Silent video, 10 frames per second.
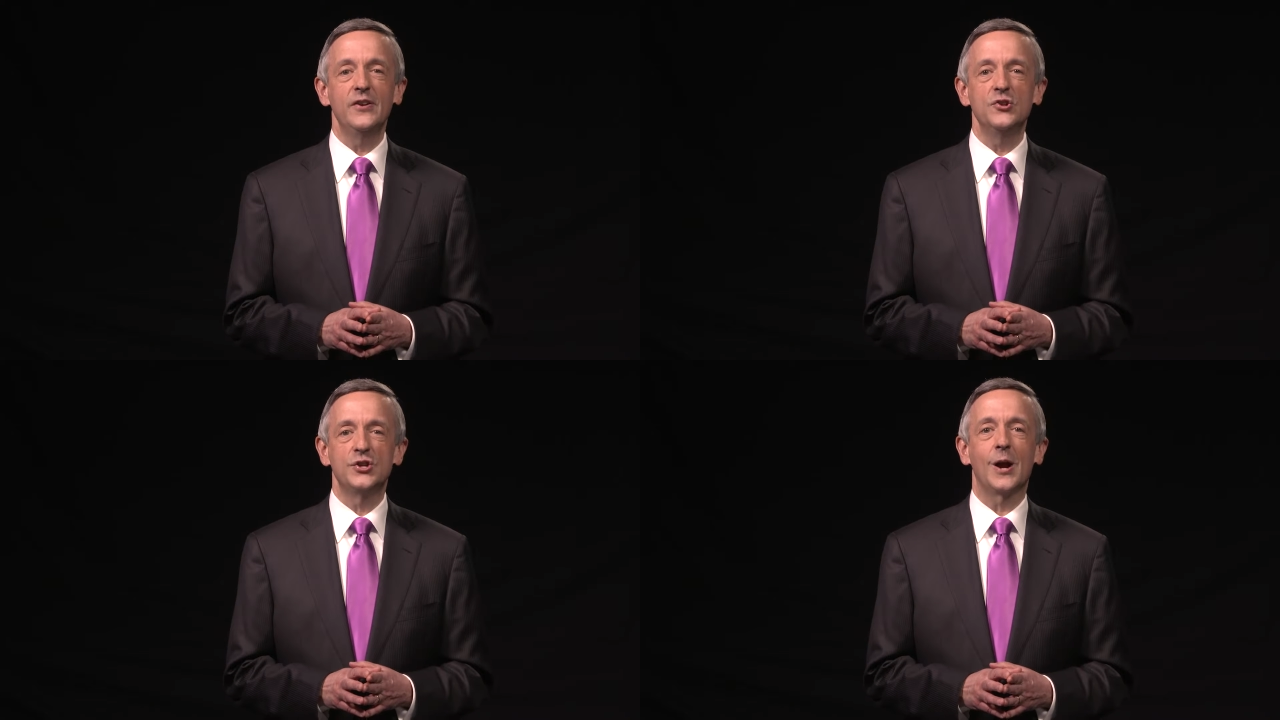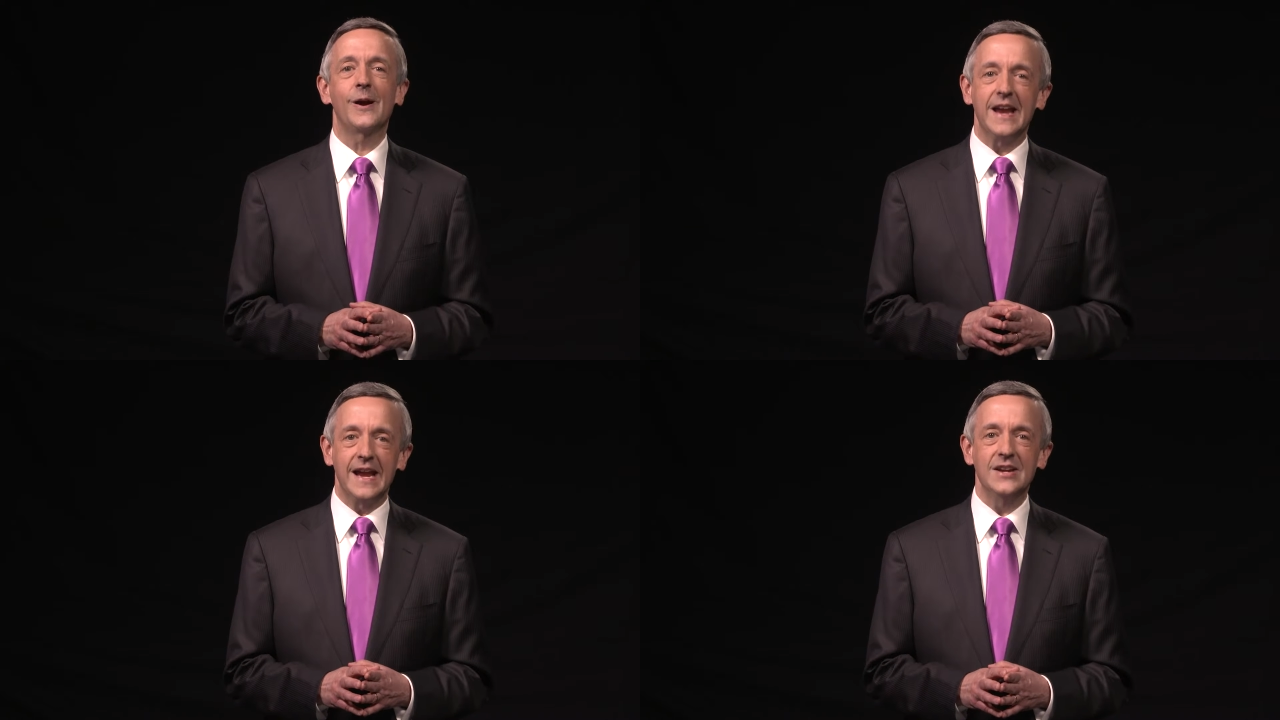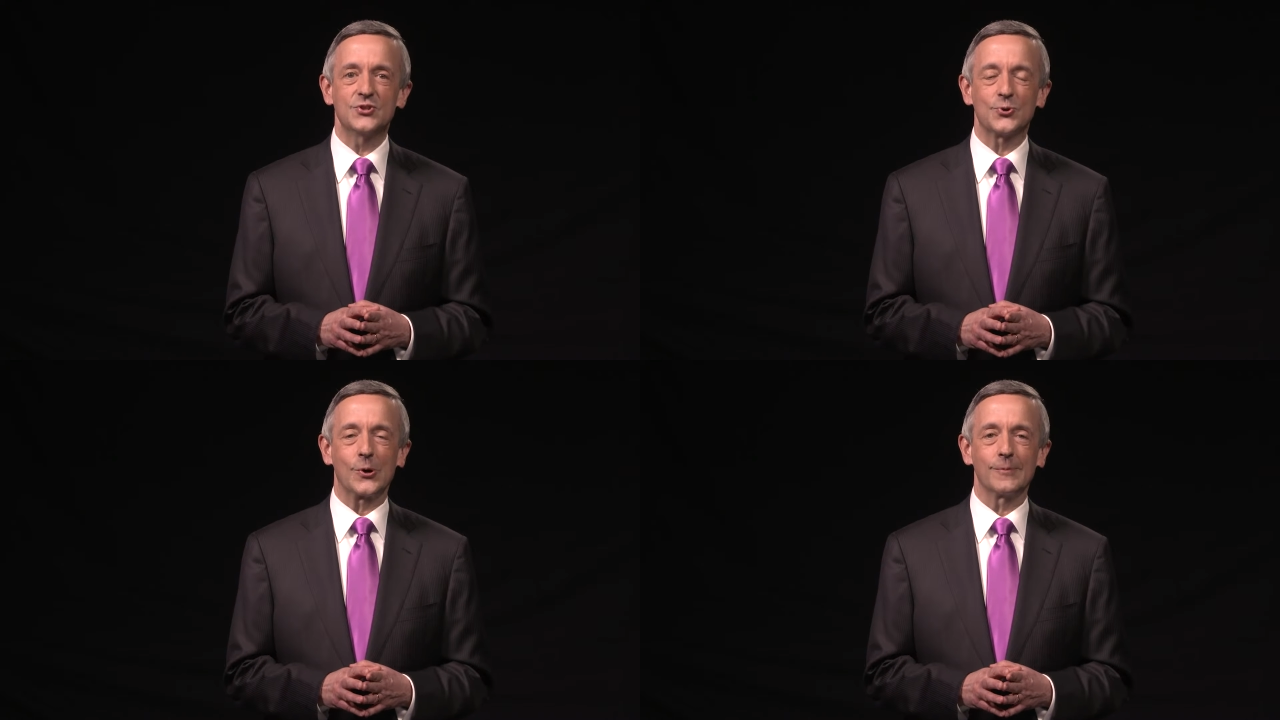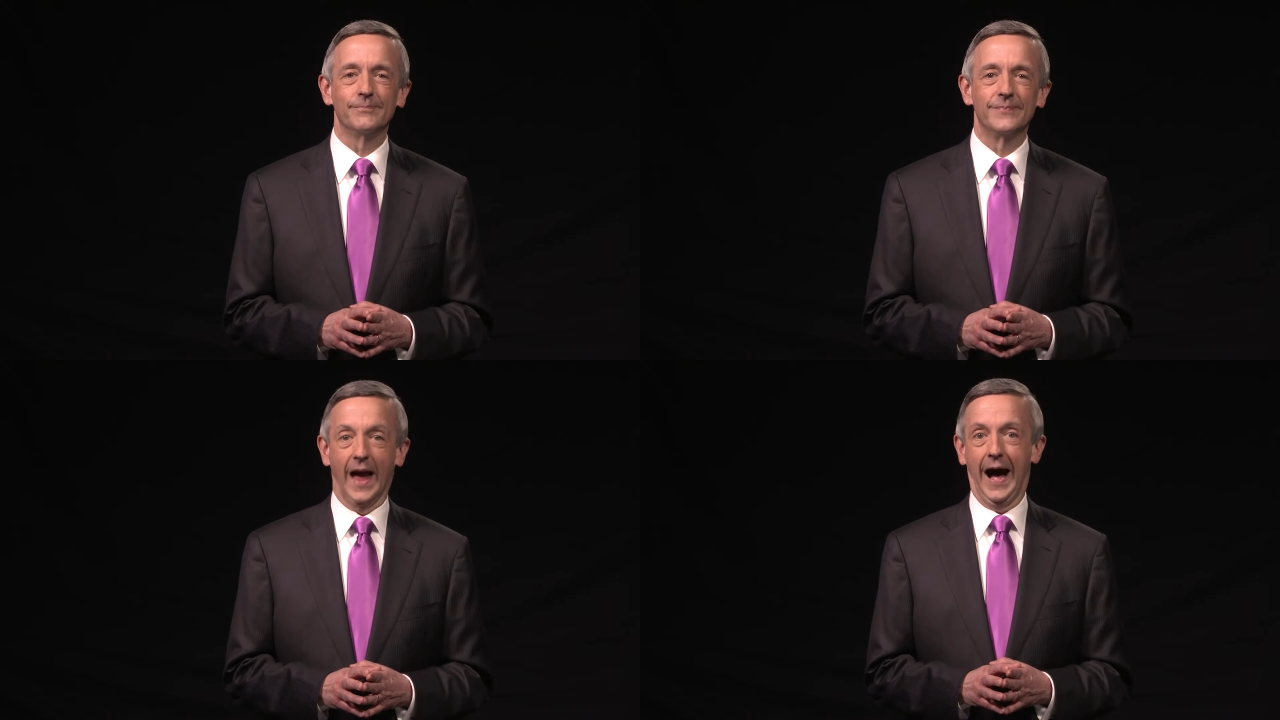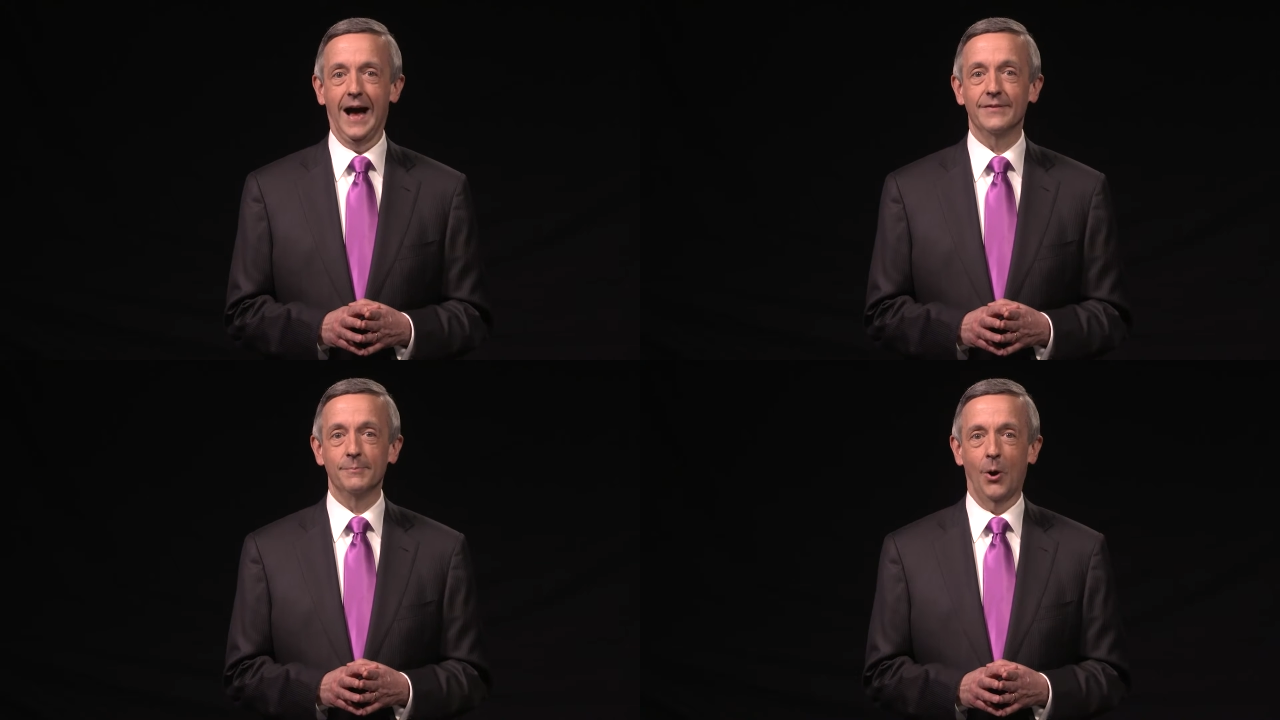and Sherry Easter,
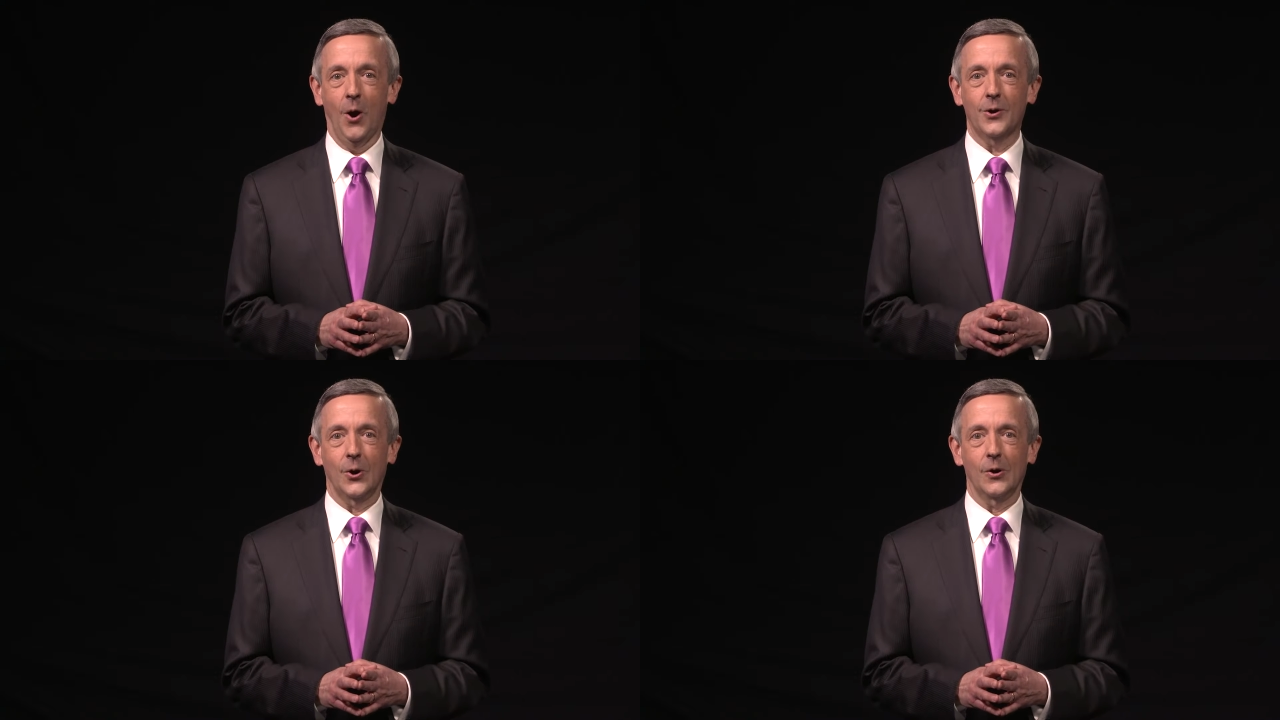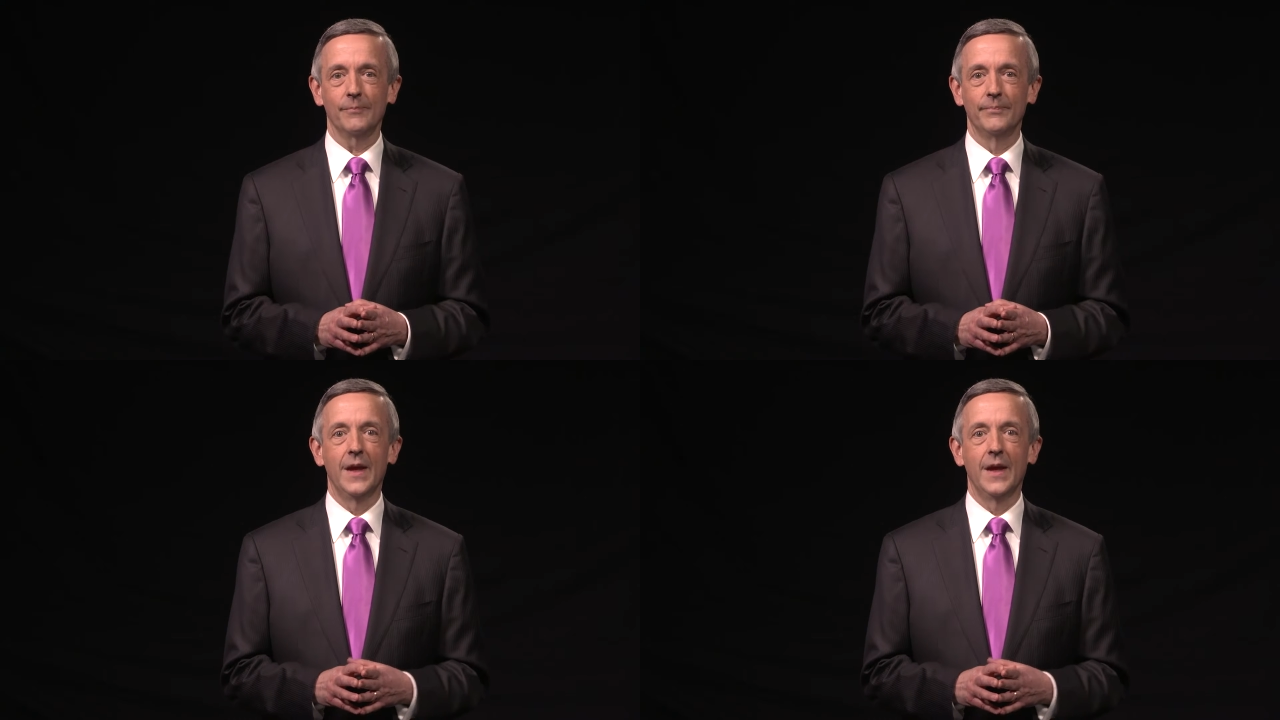Ivan Parker,